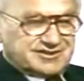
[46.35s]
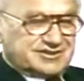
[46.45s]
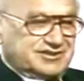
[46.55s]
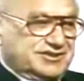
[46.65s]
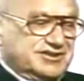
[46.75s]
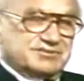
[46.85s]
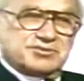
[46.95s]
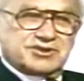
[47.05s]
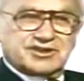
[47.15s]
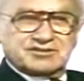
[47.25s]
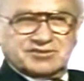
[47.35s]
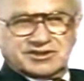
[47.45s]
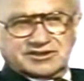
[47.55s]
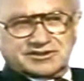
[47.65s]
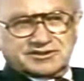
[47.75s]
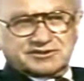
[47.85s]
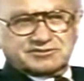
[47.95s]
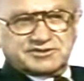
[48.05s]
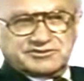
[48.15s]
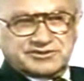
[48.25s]
In his book on monetary
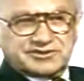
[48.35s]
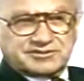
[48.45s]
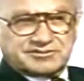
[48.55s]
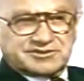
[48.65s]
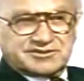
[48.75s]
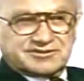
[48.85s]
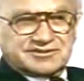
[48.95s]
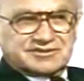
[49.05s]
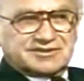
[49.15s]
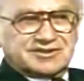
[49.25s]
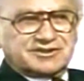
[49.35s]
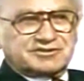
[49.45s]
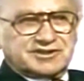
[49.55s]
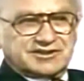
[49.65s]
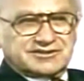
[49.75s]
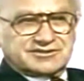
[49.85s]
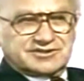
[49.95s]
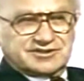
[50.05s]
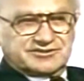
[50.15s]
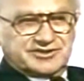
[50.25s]
reform, he chronicles
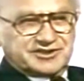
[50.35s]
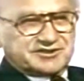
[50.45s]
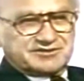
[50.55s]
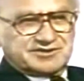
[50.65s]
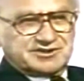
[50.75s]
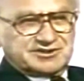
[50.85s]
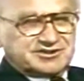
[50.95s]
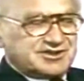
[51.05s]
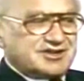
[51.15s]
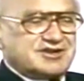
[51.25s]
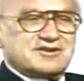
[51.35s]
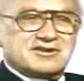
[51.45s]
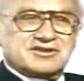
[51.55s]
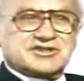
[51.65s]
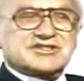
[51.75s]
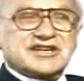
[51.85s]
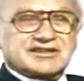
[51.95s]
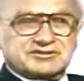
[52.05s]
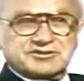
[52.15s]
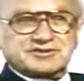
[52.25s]
the effects of these
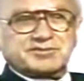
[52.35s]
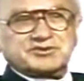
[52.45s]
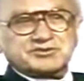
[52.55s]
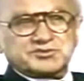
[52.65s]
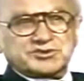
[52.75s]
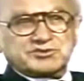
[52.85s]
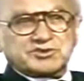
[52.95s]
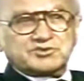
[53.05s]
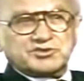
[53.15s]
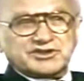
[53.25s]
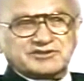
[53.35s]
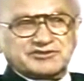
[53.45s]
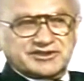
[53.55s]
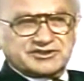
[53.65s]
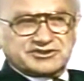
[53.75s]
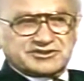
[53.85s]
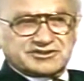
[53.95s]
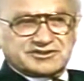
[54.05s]
disastrous post-World War I inflations.